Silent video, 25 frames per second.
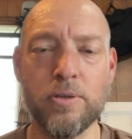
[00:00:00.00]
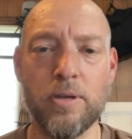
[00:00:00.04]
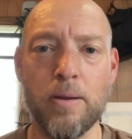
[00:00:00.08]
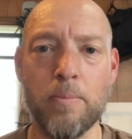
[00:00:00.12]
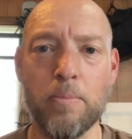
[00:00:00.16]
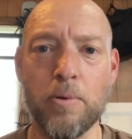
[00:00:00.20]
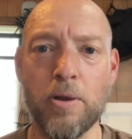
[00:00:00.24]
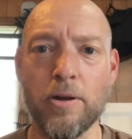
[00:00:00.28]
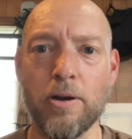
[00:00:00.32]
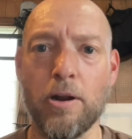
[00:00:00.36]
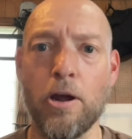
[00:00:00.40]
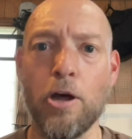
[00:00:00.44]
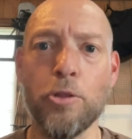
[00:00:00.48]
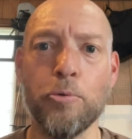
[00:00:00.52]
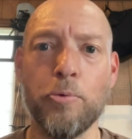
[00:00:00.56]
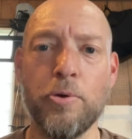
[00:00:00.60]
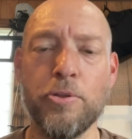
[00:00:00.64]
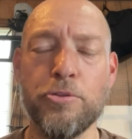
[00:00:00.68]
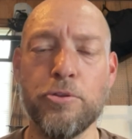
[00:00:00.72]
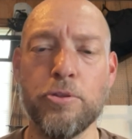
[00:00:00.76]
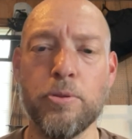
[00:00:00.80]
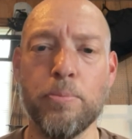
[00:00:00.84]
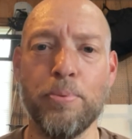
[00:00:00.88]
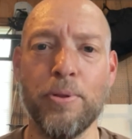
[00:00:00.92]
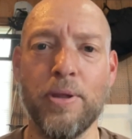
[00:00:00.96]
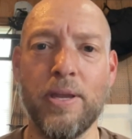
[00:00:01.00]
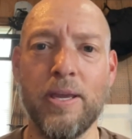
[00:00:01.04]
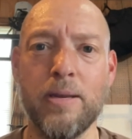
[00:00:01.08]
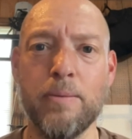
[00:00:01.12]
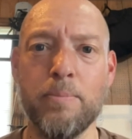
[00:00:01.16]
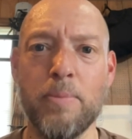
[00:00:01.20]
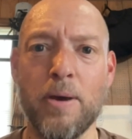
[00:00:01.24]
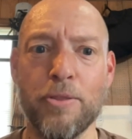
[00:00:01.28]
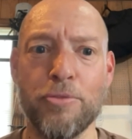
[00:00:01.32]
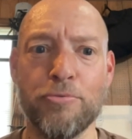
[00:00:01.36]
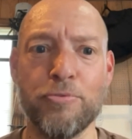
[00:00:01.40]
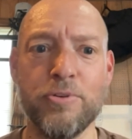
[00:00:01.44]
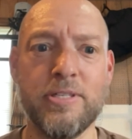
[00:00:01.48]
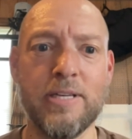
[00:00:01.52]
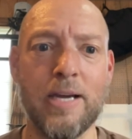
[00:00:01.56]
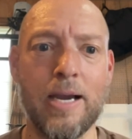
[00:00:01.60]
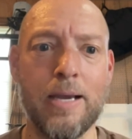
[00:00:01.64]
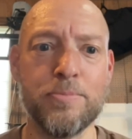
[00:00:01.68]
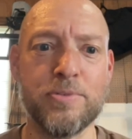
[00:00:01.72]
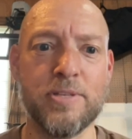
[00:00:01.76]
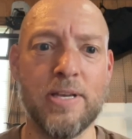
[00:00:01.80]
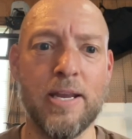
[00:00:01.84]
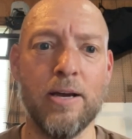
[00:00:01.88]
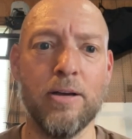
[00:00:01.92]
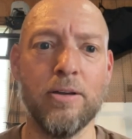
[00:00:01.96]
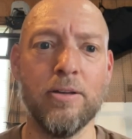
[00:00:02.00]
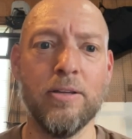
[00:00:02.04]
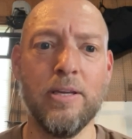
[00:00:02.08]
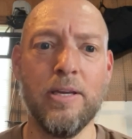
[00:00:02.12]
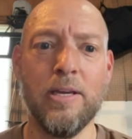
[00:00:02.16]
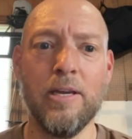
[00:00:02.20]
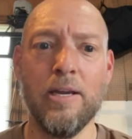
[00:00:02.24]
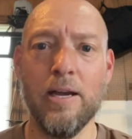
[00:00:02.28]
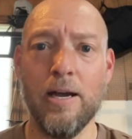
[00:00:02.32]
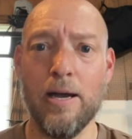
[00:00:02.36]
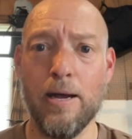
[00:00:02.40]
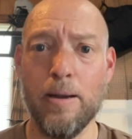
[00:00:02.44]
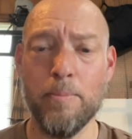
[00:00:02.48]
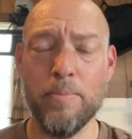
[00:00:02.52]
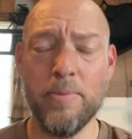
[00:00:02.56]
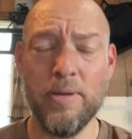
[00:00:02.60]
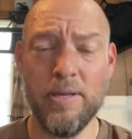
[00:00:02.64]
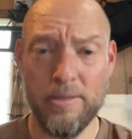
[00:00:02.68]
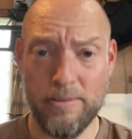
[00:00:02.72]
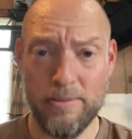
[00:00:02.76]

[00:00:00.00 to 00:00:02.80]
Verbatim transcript: I've gone all the way through the plan about three times now. Um,